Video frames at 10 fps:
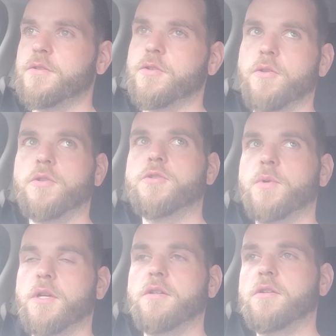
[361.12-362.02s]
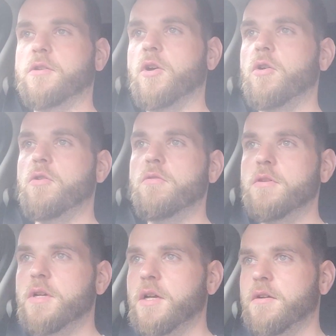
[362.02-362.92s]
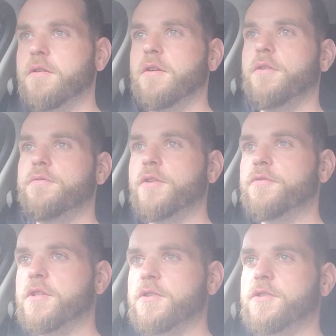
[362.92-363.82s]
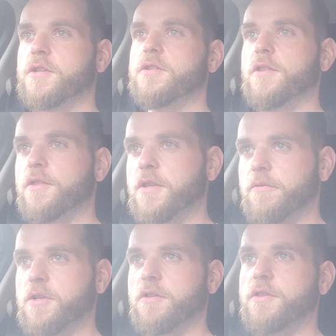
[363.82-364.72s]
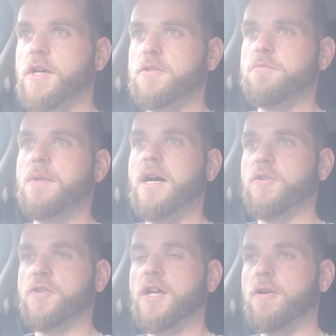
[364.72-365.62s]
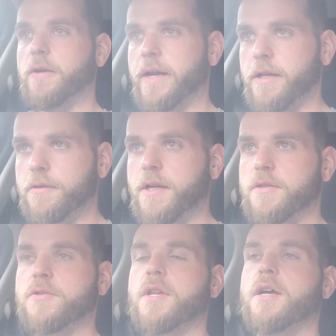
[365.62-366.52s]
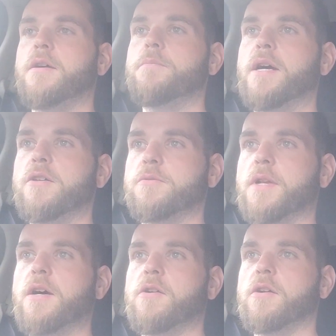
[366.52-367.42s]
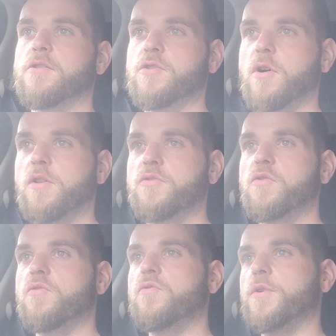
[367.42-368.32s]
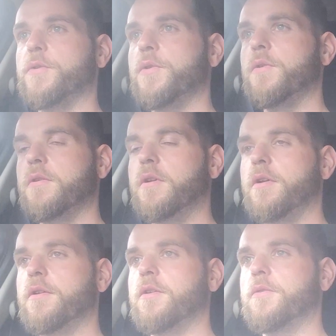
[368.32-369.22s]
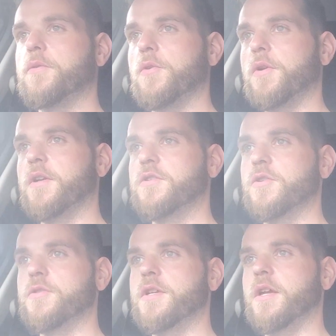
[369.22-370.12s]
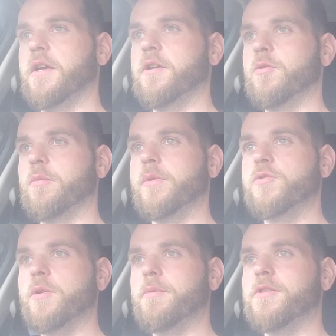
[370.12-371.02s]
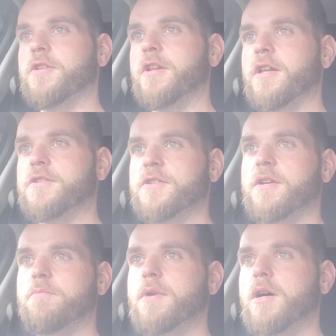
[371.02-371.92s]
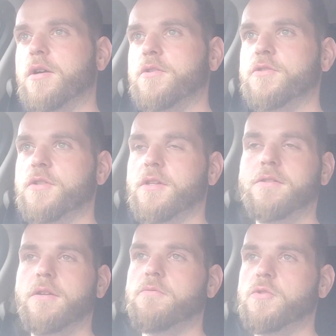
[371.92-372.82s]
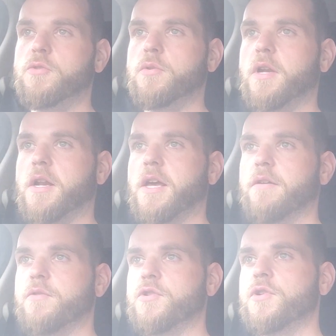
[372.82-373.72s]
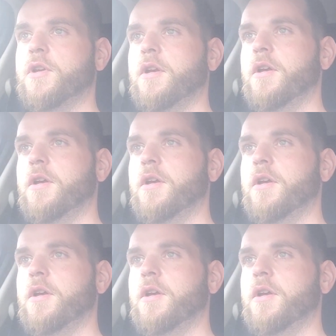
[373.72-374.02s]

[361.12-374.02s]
So this way you can go 50, 60, 70,000 miles an hour, 80,000 miles an hour, and so on and so forth. So taking a normal trip to, let's say, Mars, let's say if you do it on average